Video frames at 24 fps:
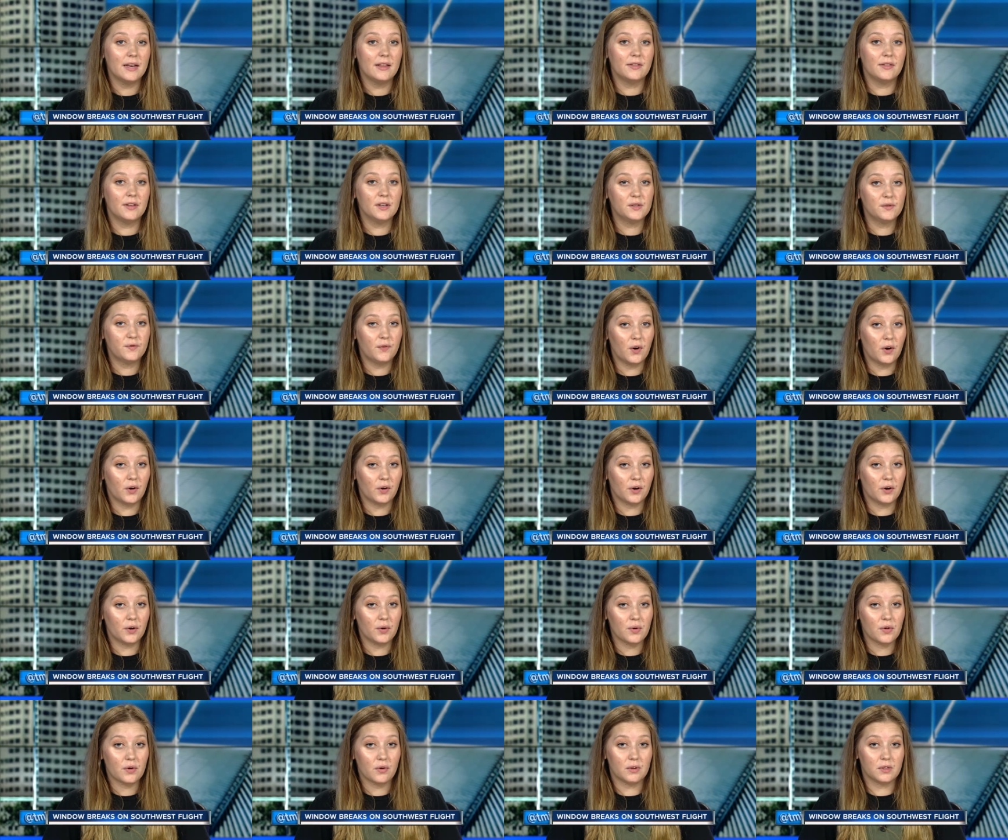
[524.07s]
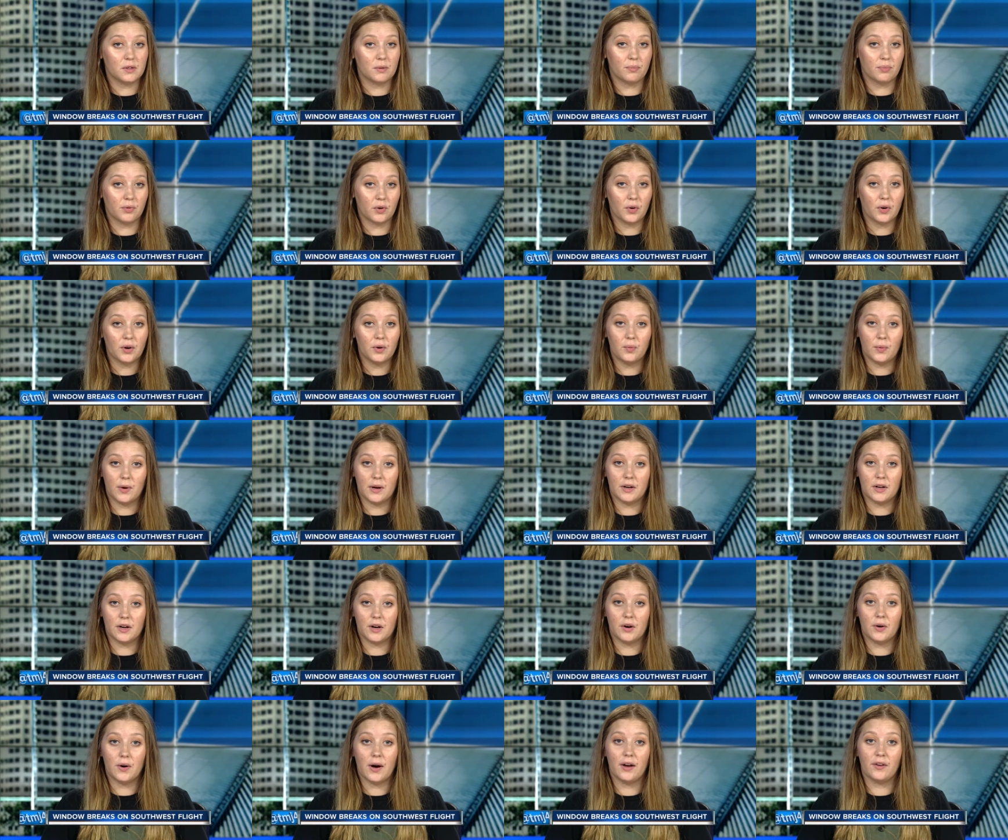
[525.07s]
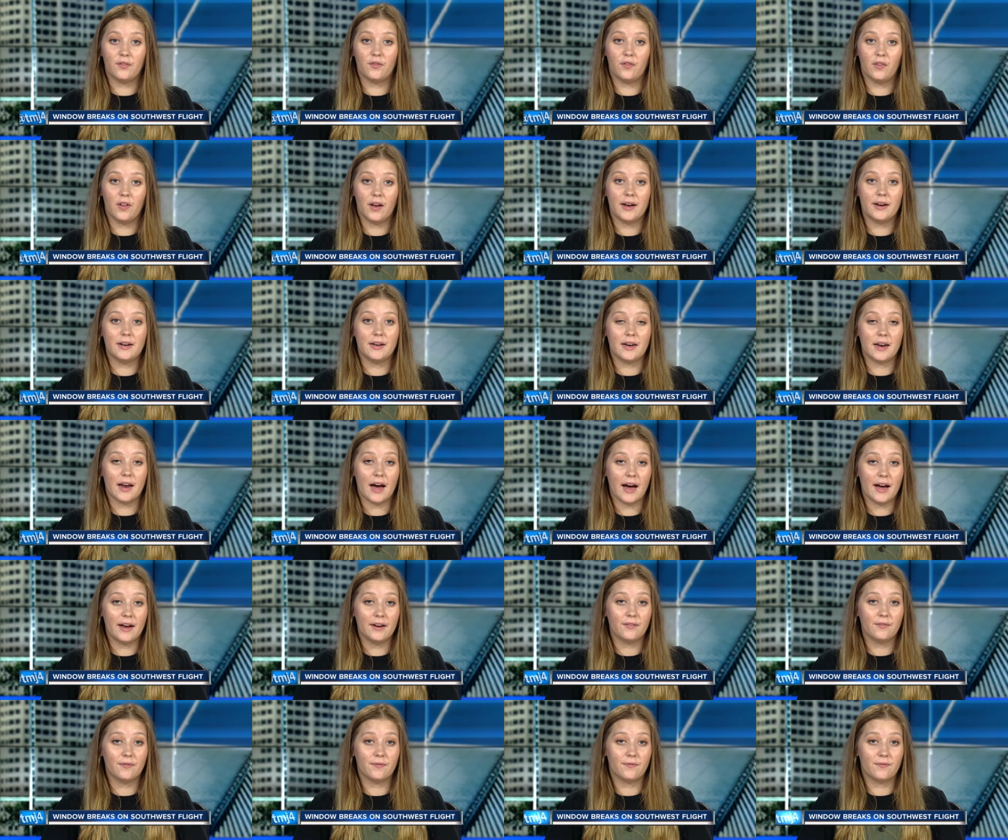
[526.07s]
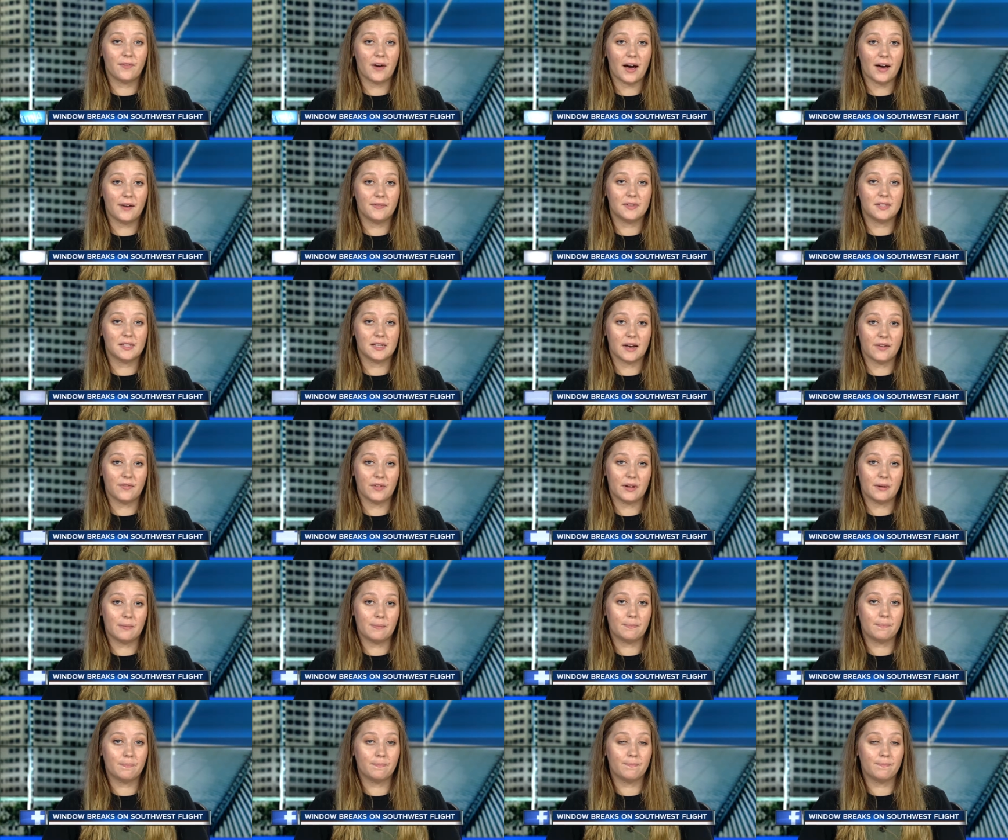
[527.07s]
This photo shows a broken window on Flight 957.